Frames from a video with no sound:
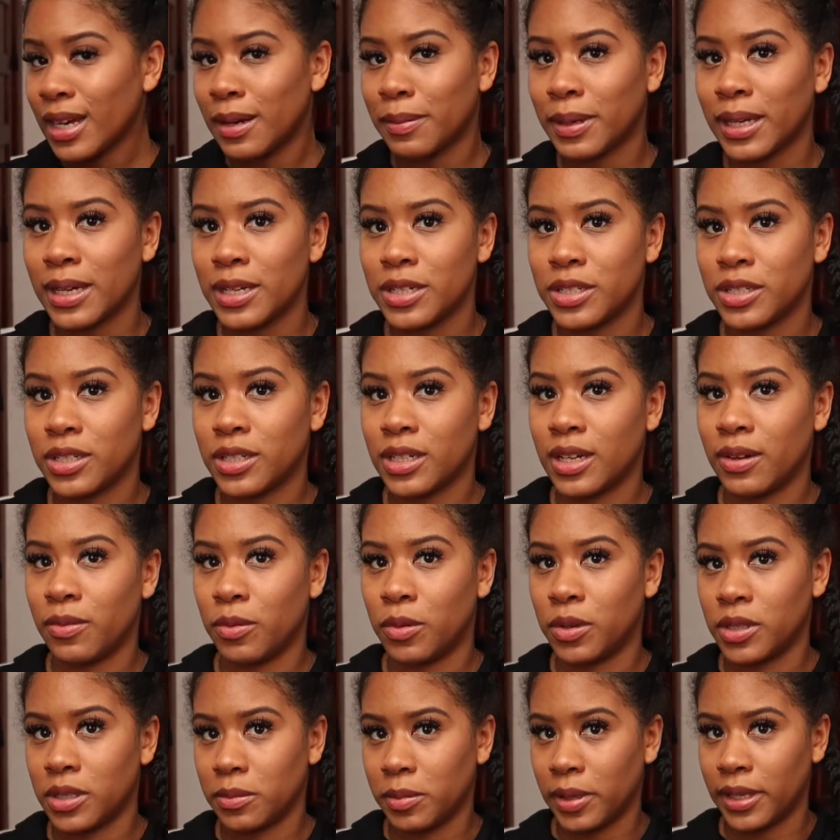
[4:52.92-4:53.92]
I probably shouldn't
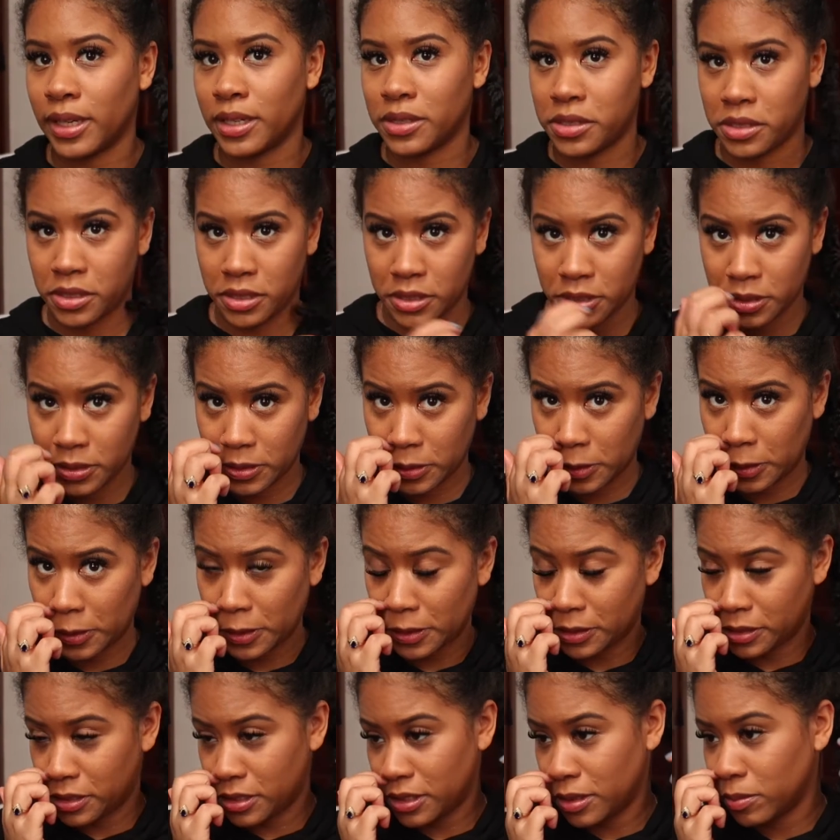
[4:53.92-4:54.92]
have worn a black shirt so you
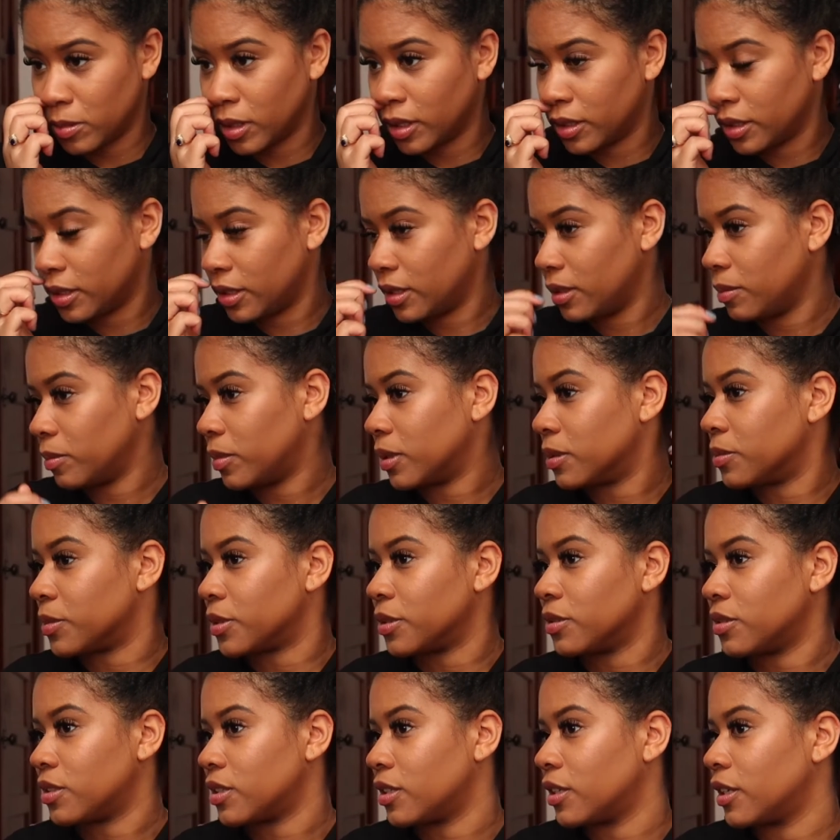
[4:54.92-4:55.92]
can see better, but I'm
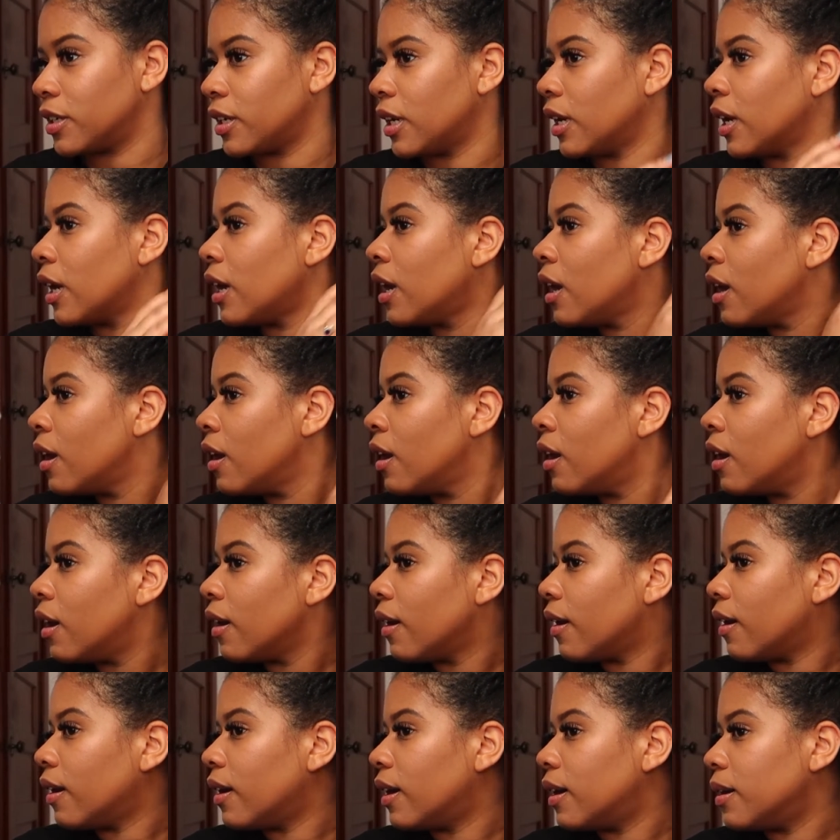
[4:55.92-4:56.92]
so sorry.
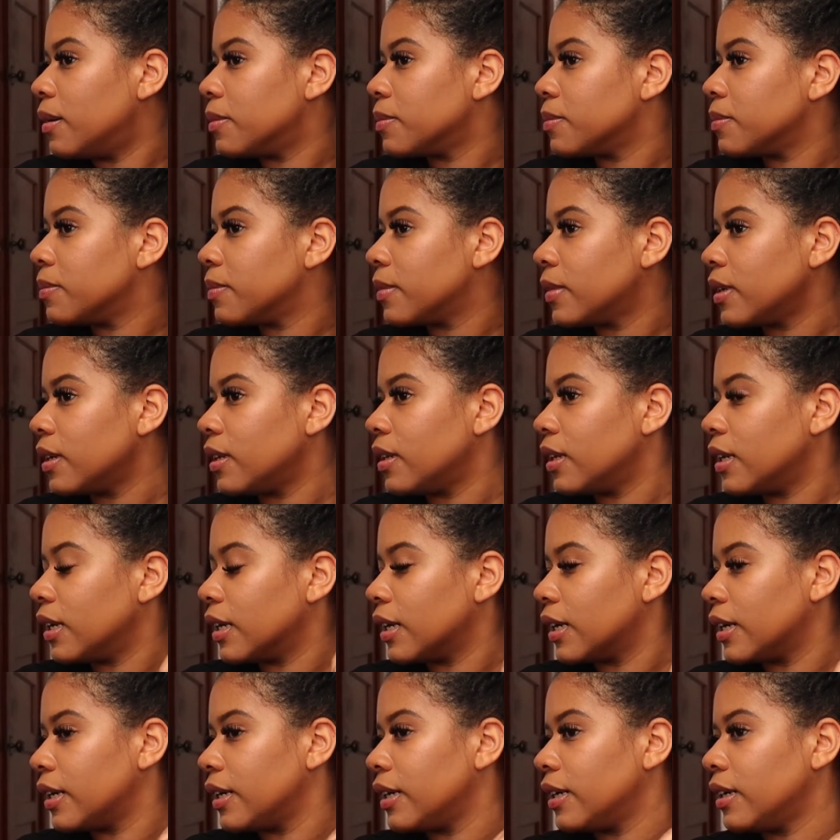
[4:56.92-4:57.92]
um, and then
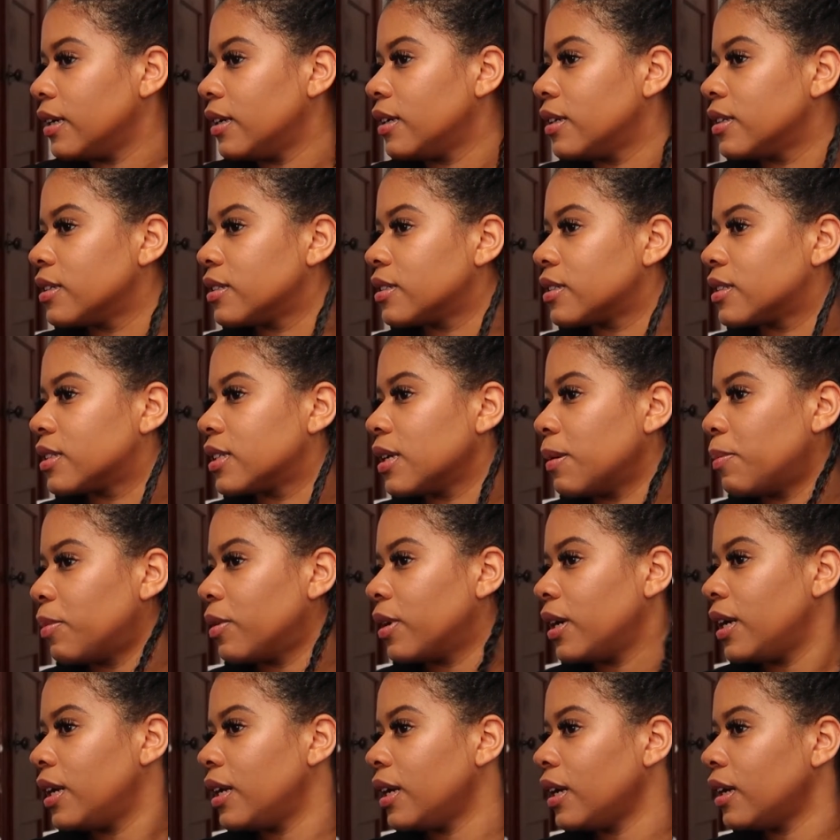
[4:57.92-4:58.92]
I
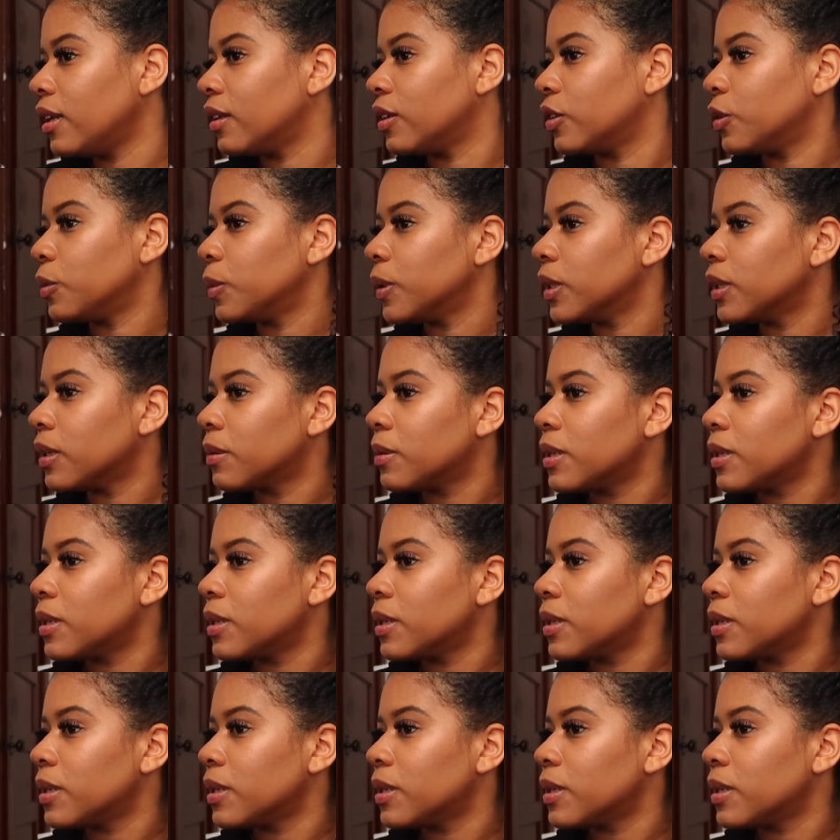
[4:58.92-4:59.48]
separate it a little bit.